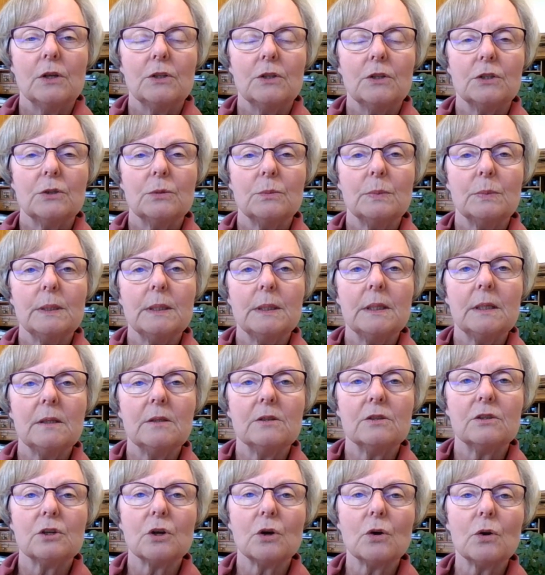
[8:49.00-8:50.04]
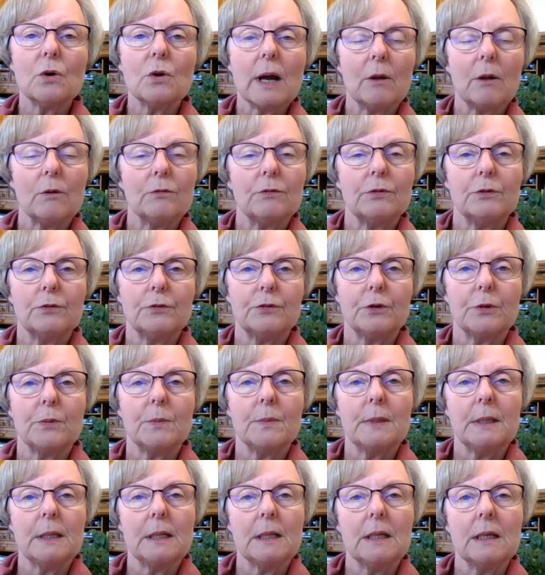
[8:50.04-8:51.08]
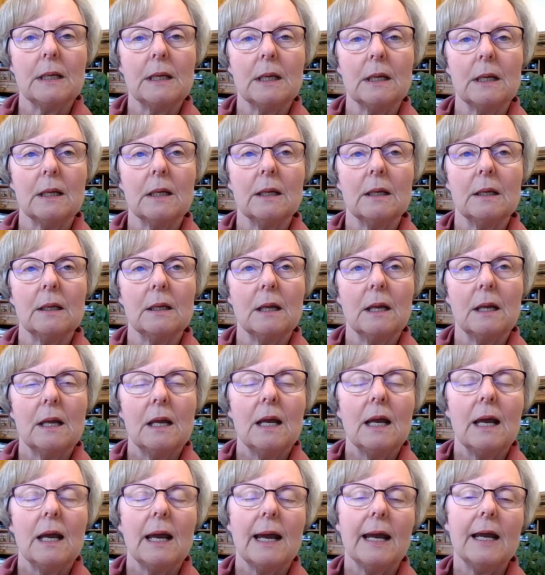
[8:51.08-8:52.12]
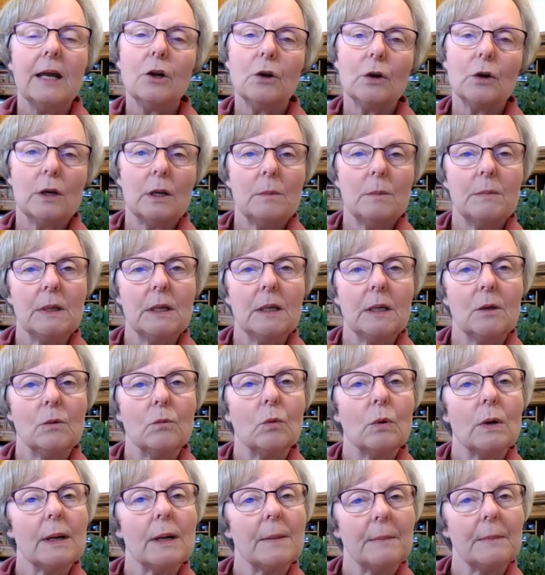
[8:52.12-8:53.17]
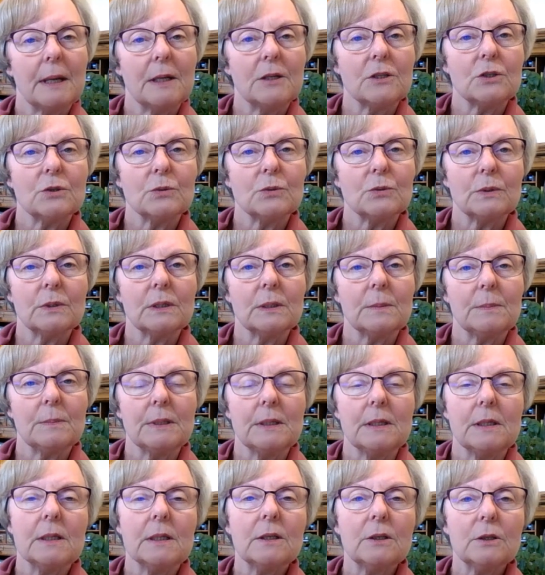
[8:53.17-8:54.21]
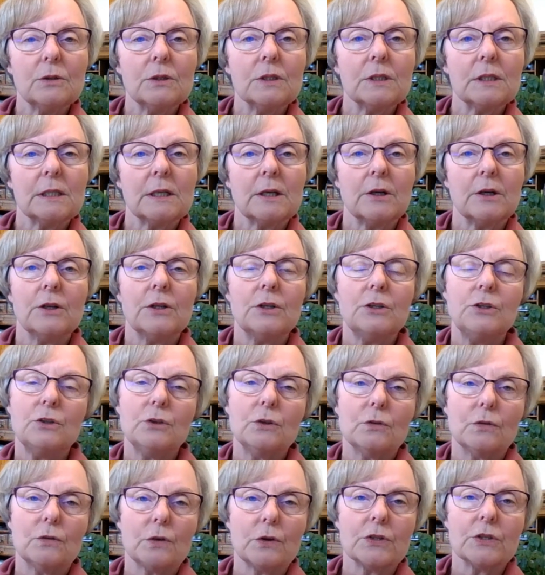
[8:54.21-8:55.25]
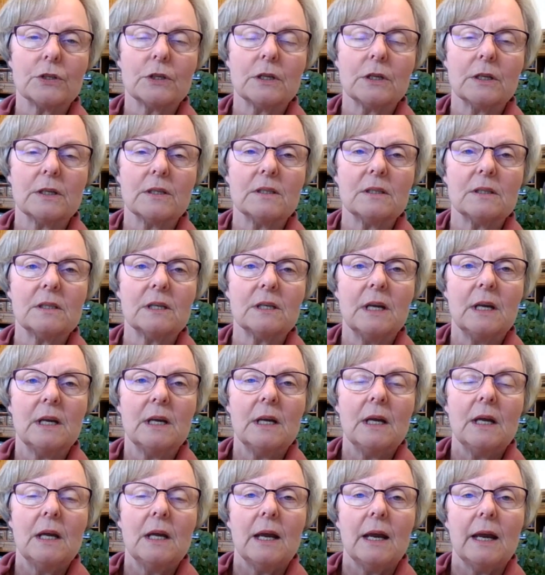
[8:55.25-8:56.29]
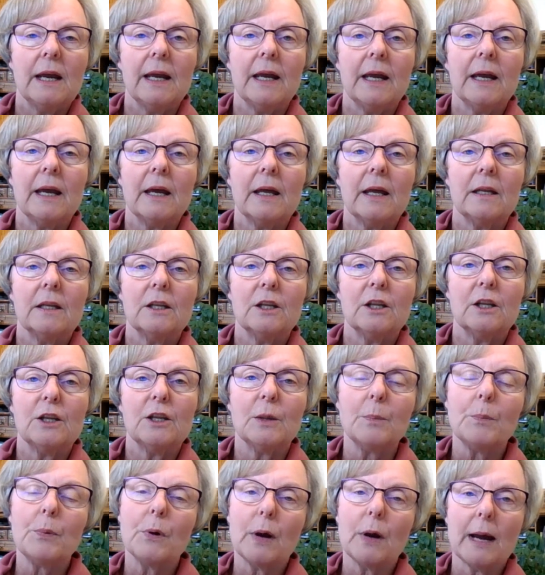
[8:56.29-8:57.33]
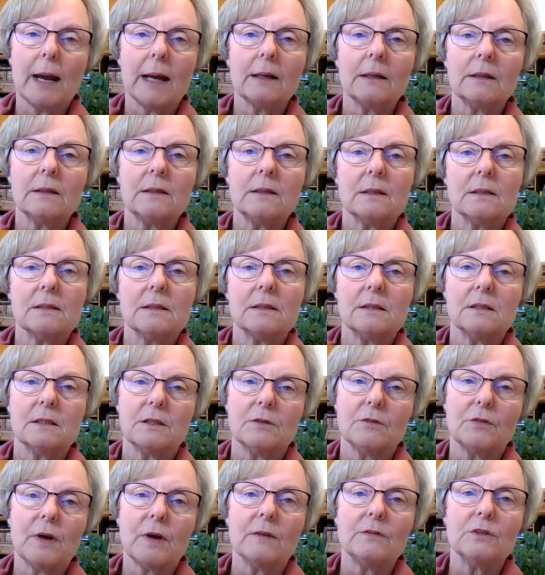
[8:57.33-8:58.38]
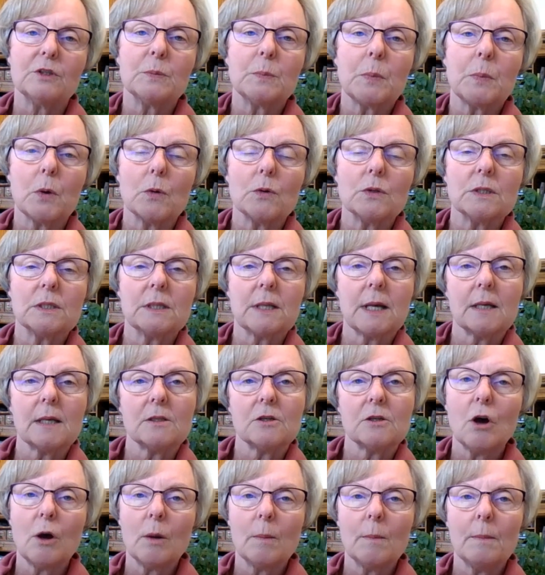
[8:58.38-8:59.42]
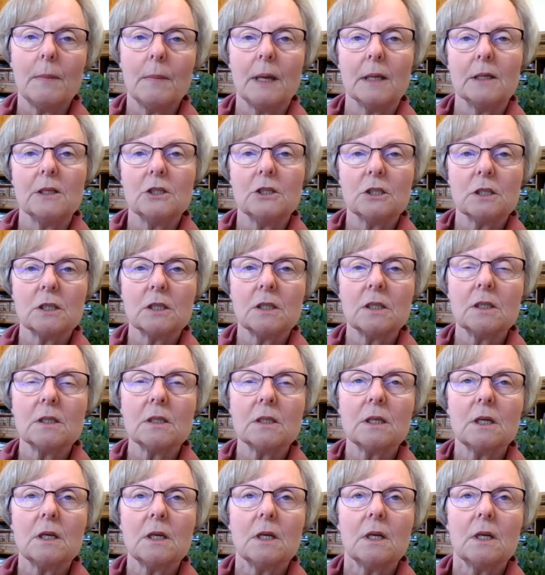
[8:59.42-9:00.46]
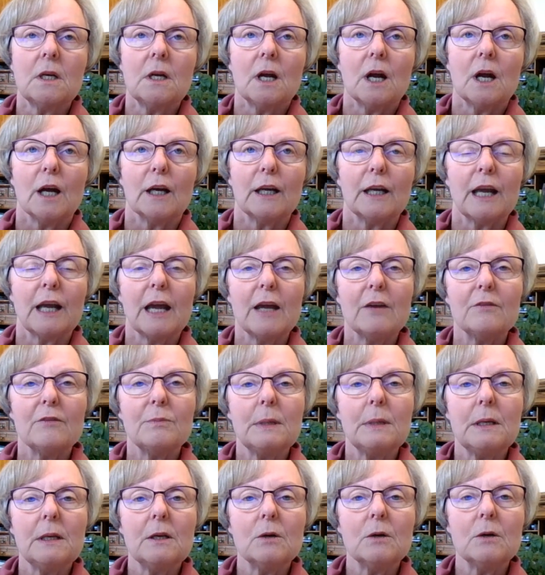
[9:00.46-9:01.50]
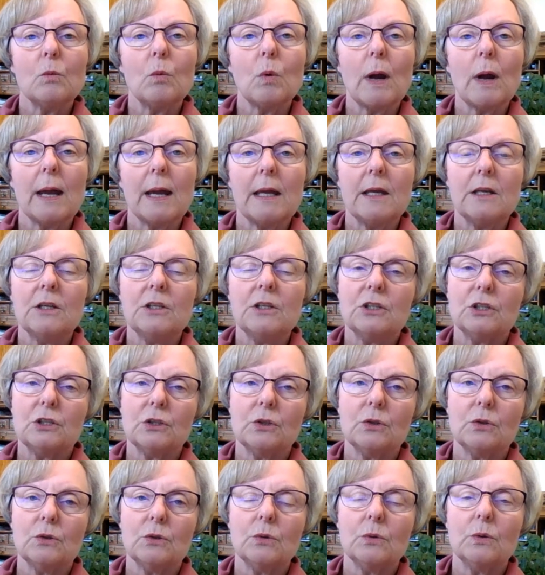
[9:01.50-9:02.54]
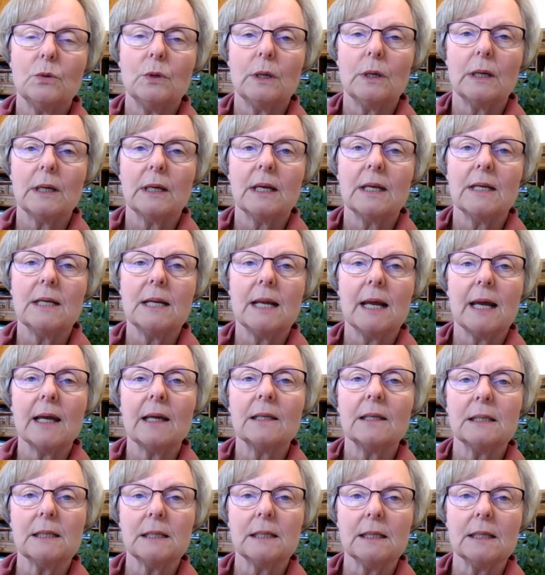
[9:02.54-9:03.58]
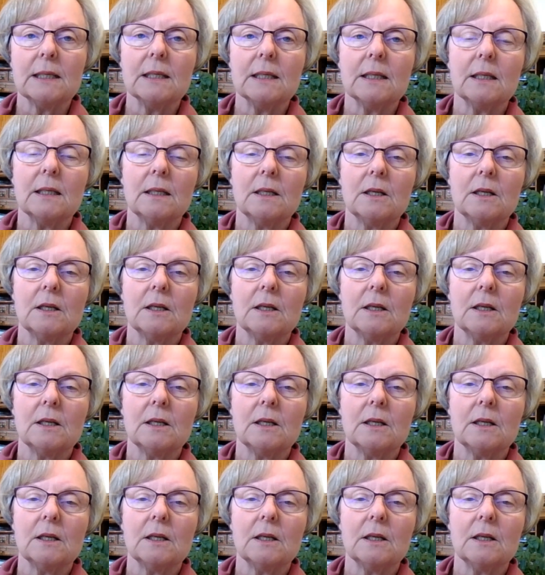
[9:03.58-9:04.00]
to be so helpful for me in anchoring me in what it meant to really be a Unitarian Universalist. And the practices, the five spokes that Tom mentioned, gave me a way to connect in